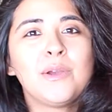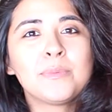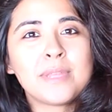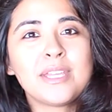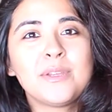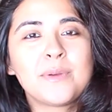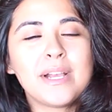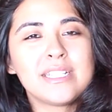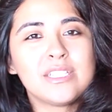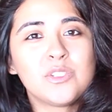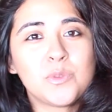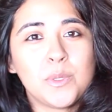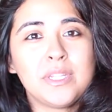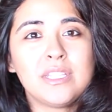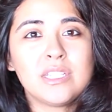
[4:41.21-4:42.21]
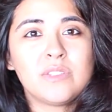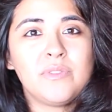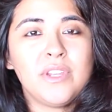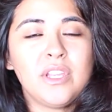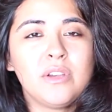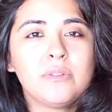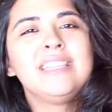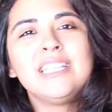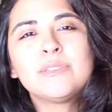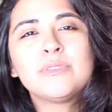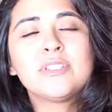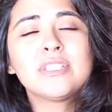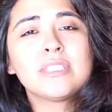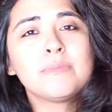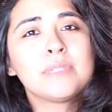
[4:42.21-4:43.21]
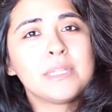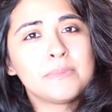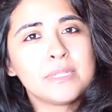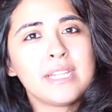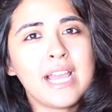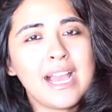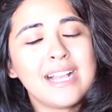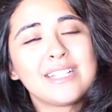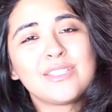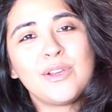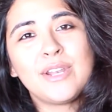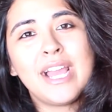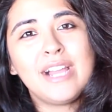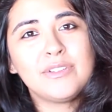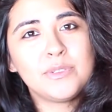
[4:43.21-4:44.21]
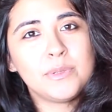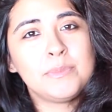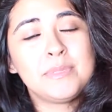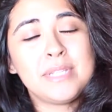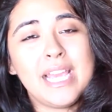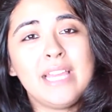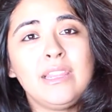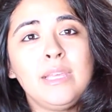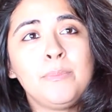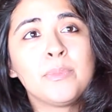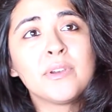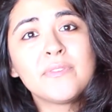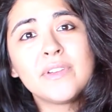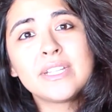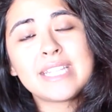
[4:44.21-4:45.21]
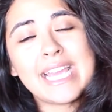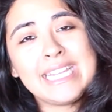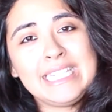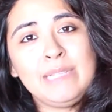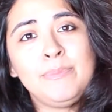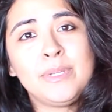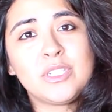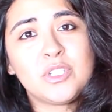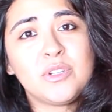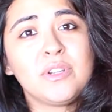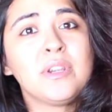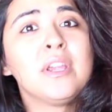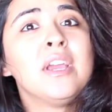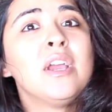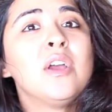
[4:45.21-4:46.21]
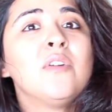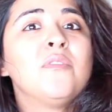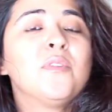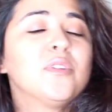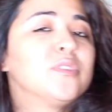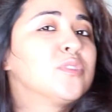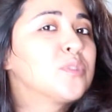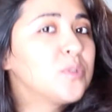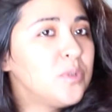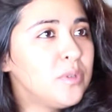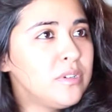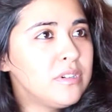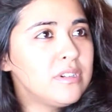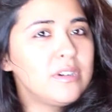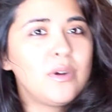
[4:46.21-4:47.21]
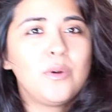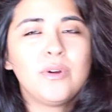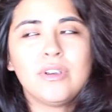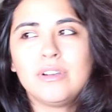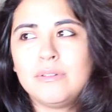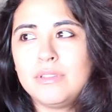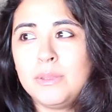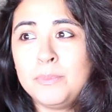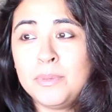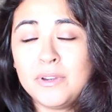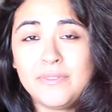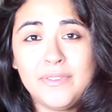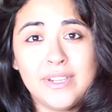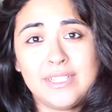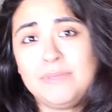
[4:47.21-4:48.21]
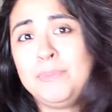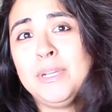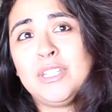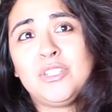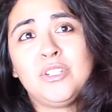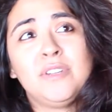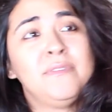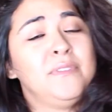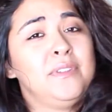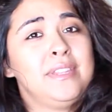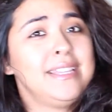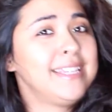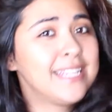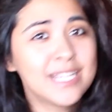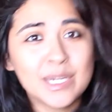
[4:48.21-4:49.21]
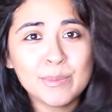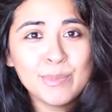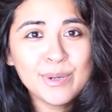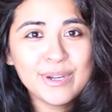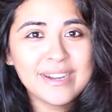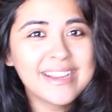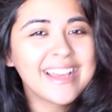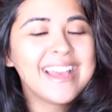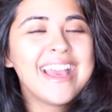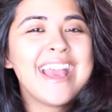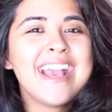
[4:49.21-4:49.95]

I hope that you guys enjoyed this video. These are just some tips and hacks on how to obtain the perfect ID picture for school or the perfect picture for the yearbook.